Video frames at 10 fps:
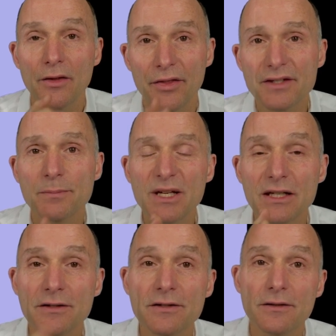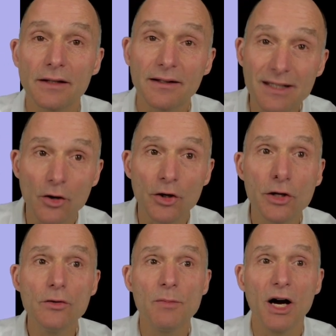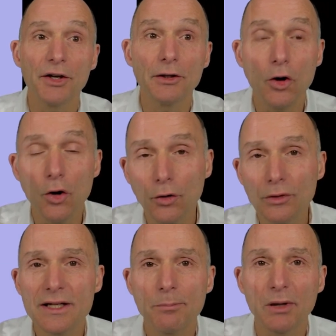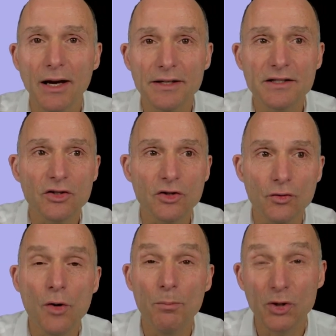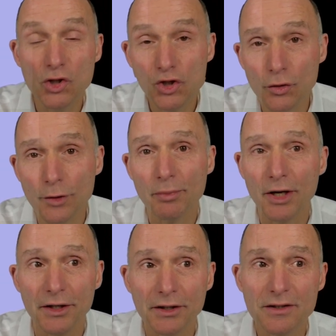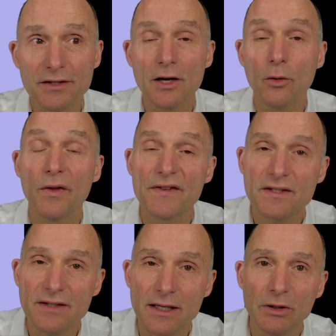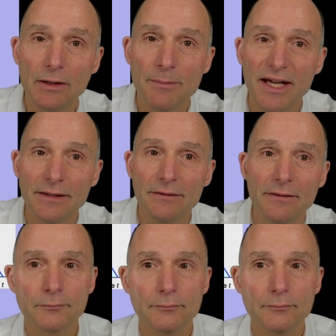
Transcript: This means that the EOQ model only applies to mature products with stable demand.